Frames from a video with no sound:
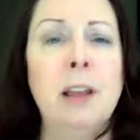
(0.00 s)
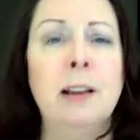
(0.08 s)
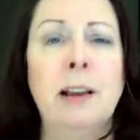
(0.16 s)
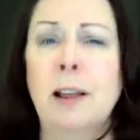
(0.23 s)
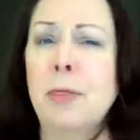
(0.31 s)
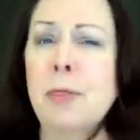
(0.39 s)

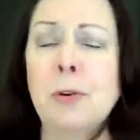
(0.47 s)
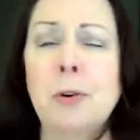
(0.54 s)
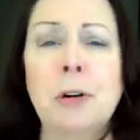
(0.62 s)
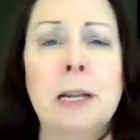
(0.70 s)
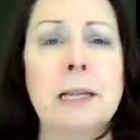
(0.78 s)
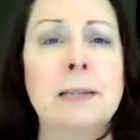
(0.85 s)
like
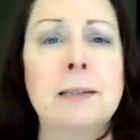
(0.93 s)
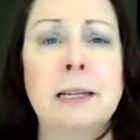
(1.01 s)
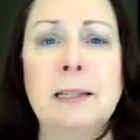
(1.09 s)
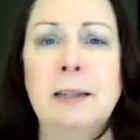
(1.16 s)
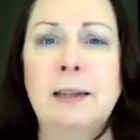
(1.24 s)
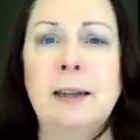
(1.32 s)
30,
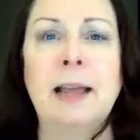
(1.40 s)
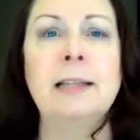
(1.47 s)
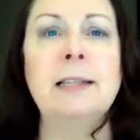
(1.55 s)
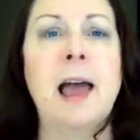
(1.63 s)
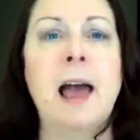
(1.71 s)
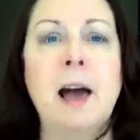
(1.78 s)
60
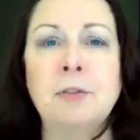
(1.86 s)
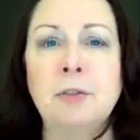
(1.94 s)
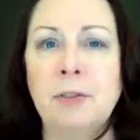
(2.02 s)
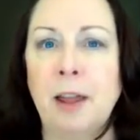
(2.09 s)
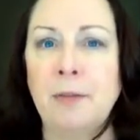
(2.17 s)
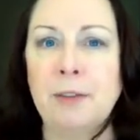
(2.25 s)
days
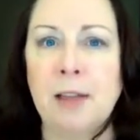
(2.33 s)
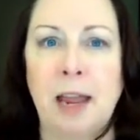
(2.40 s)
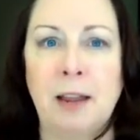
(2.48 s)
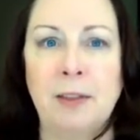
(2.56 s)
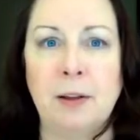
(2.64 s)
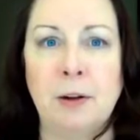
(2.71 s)
after they've
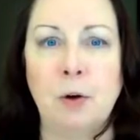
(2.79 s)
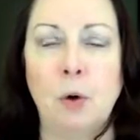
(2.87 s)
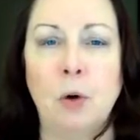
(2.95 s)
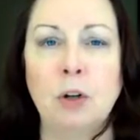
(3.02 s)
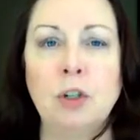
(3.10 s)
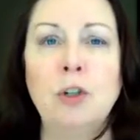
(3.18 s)
taken the
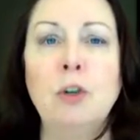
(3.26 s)
course.